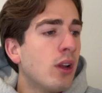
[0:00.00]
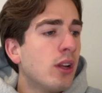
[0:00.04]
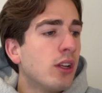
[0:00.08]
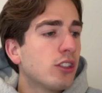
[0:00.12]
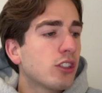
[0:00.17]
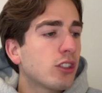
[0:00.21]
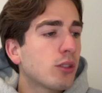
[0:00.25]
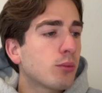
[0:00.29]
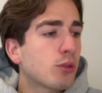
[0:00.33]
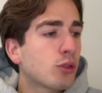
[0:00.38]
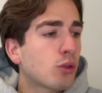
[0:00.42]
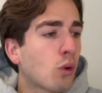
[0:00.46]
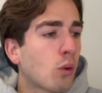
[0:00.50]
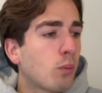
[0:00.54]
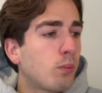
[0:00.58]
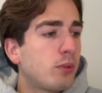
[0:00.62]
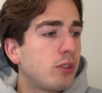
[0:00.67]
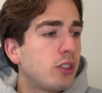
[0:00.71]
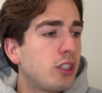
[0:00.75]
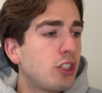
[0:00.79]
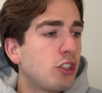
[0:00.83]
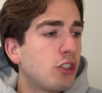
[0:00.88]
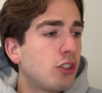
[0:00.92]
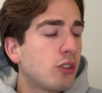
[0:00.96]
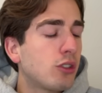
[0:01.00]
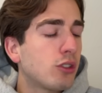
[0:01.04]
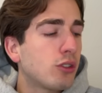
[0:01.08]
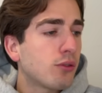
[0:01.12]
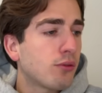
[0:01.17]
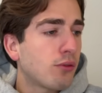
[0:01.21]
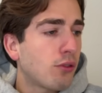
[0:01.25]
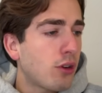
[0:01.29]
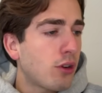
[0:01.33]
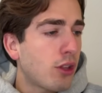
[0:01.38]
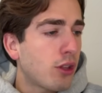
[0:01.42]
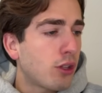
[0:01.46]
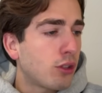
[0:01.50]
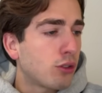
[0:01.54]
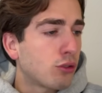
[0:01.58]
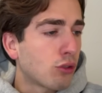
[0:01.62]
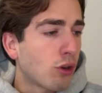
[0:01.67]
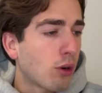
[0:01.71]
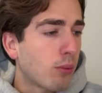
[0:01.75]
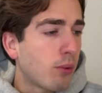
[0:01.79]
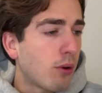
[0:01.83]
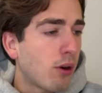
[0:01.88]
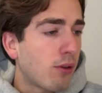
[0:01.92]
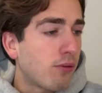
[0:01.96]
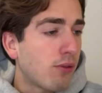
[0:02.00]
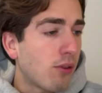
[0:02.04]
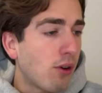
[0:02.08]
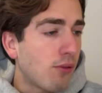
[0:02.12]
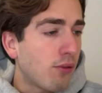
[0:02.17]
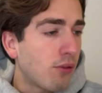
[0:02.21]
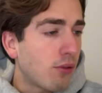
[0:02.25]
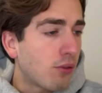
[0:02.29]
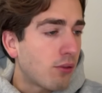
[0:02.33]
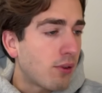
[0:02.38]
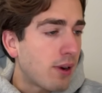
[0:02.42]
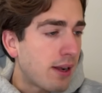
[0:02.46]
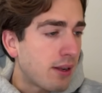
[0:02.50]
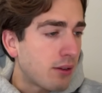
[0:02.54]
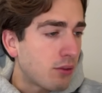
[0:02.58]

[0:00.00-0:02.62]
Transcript: some short positions for another drop off of around,